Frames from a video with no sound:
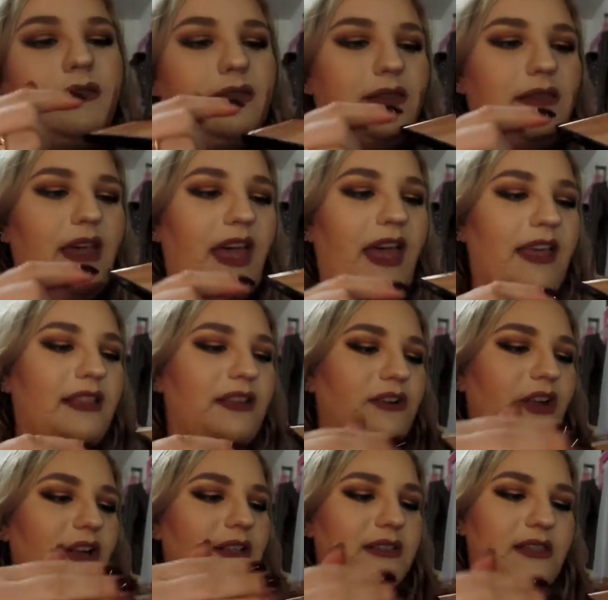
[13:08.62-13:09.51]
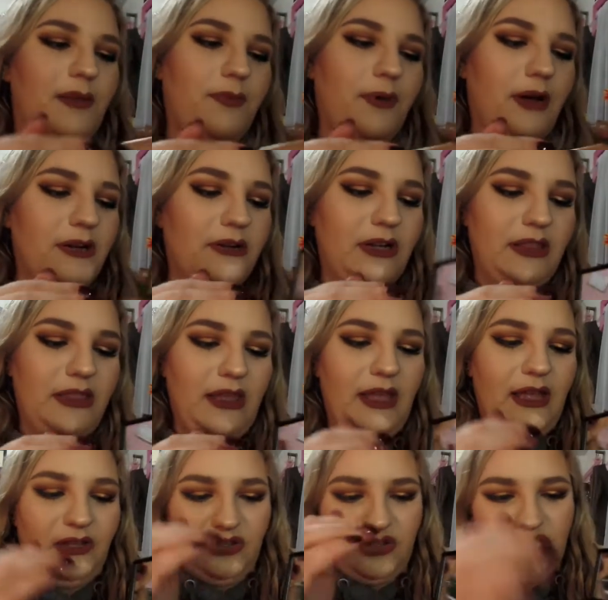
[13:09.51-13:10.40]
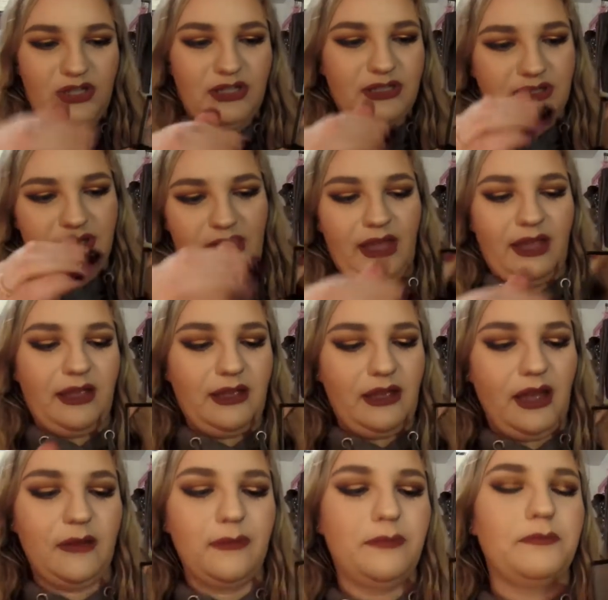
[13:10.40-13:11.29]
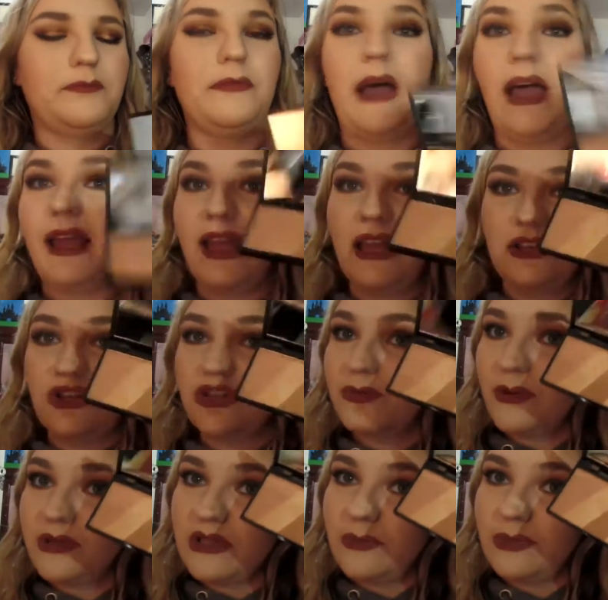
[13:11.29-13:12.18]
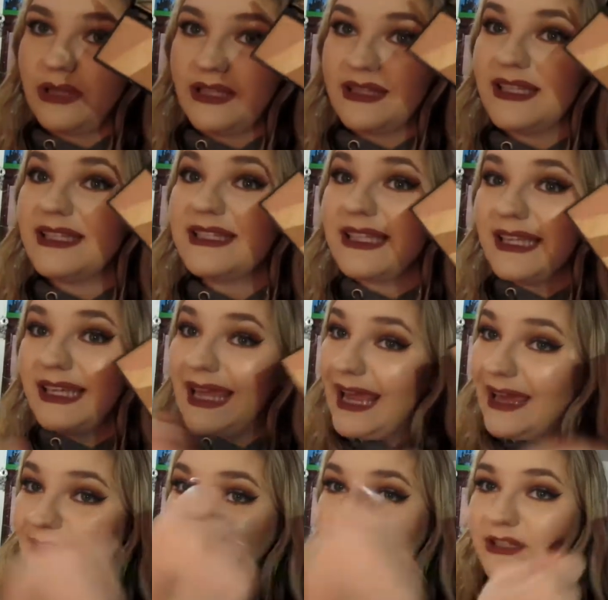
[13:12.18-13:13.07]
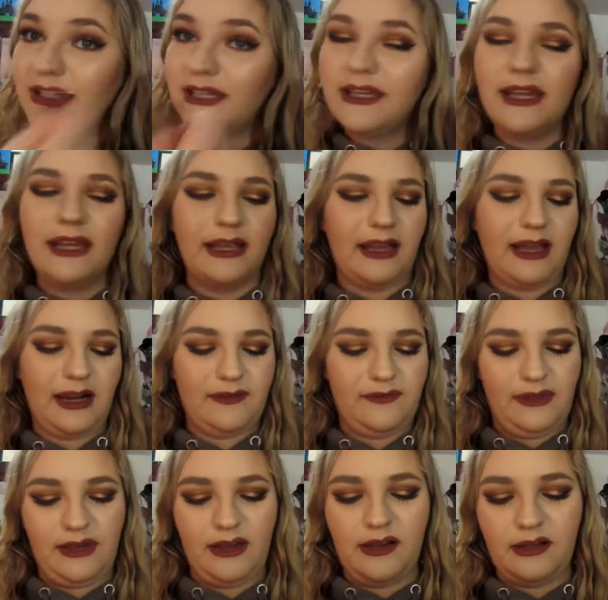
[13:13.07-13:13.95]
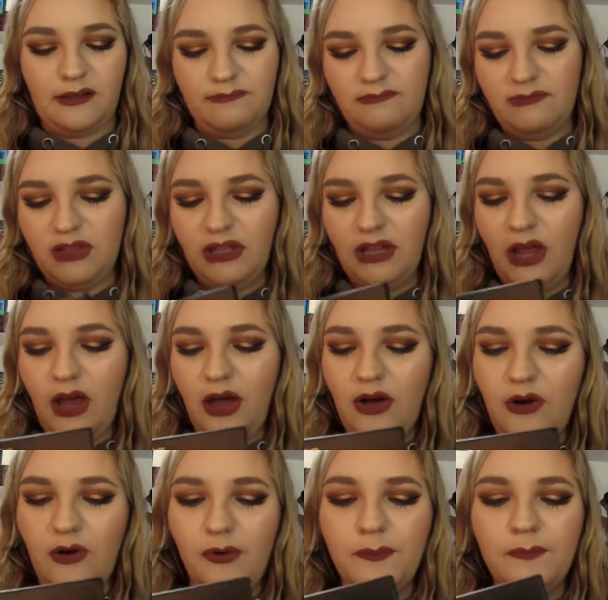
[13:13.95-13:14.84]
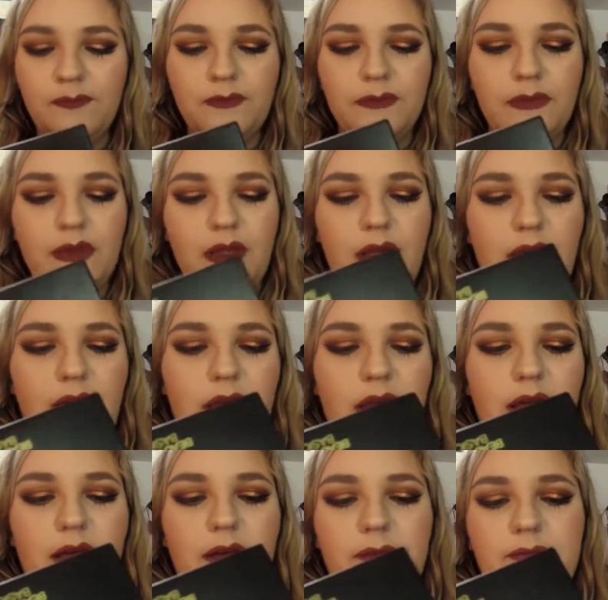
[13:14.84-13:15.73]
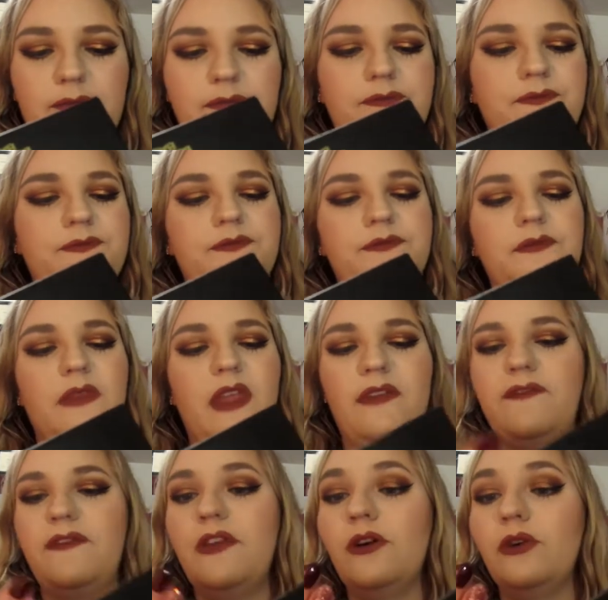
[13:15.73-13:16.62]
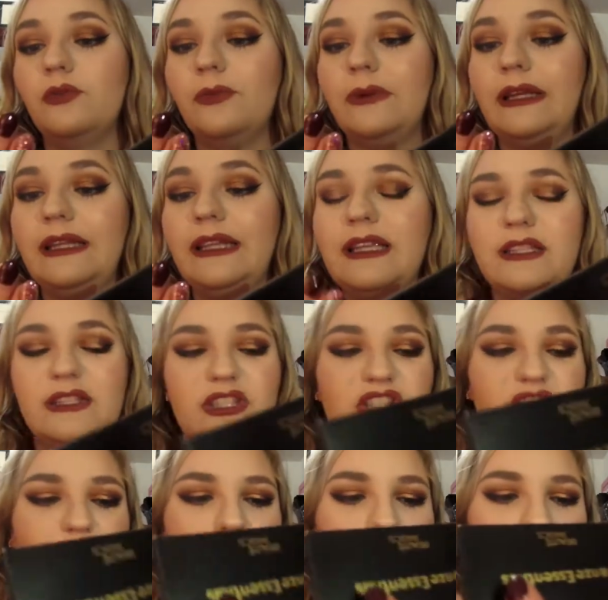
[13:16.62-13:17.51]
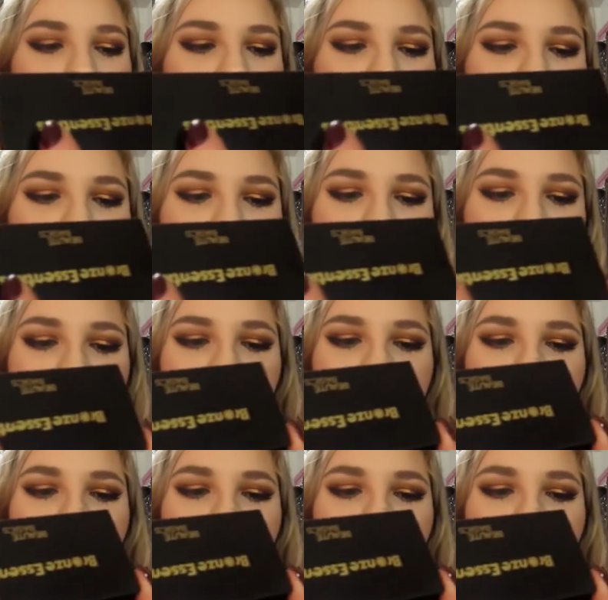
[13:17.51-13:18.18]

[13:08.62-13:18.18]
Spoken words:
that they're not separated or anything. It's just like I guess you're supposed to blend these together to get kind of like a glow. They feel really soft,